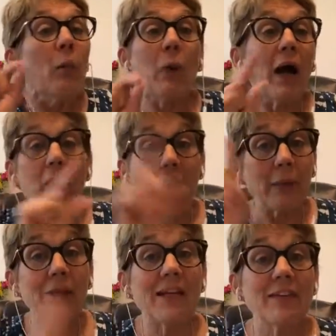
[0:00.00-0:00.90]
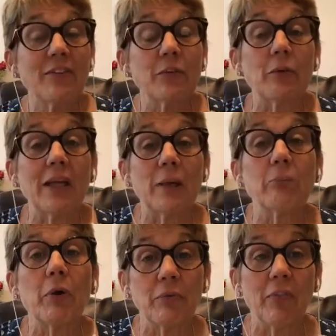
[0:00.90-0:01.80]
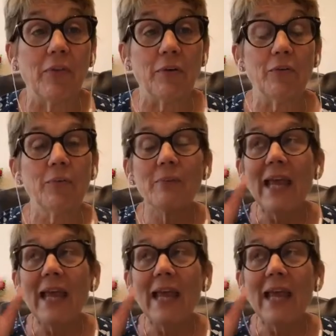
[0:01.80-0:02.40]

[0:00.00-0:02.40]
Well, I'm going to disagree on both of those.